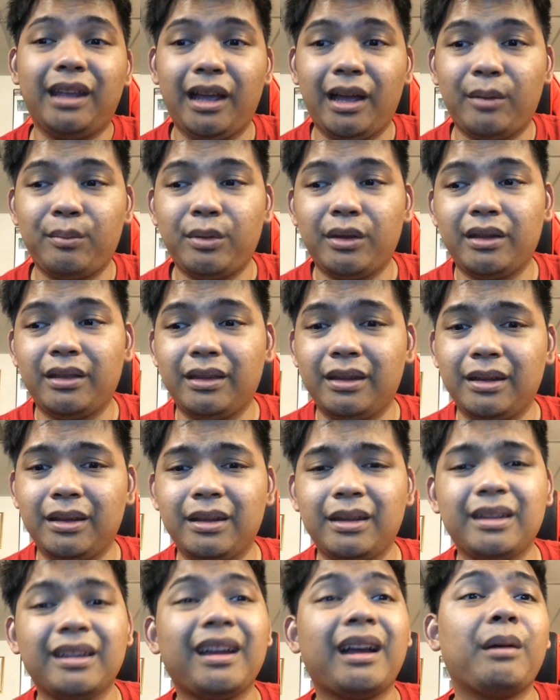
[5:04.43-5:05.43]
I'm
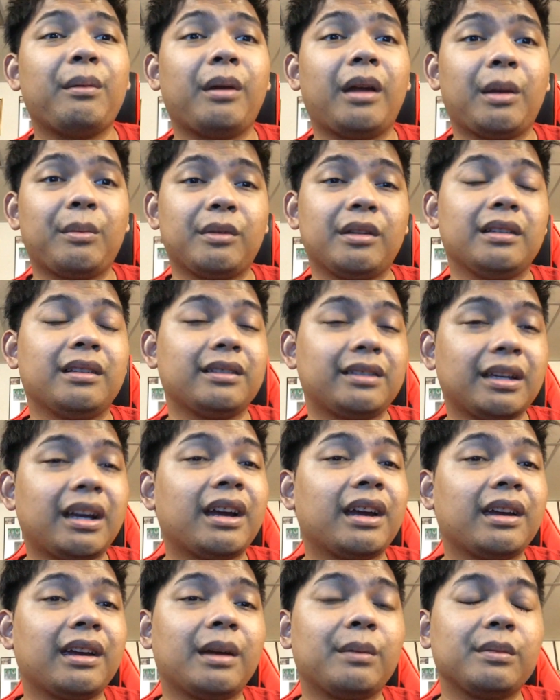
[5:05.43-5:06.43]
a little
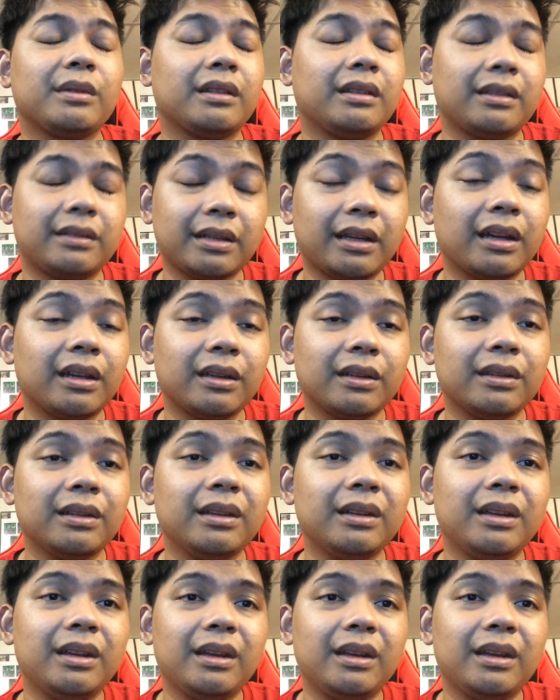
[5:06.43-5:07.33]
tired. I'm a little tired.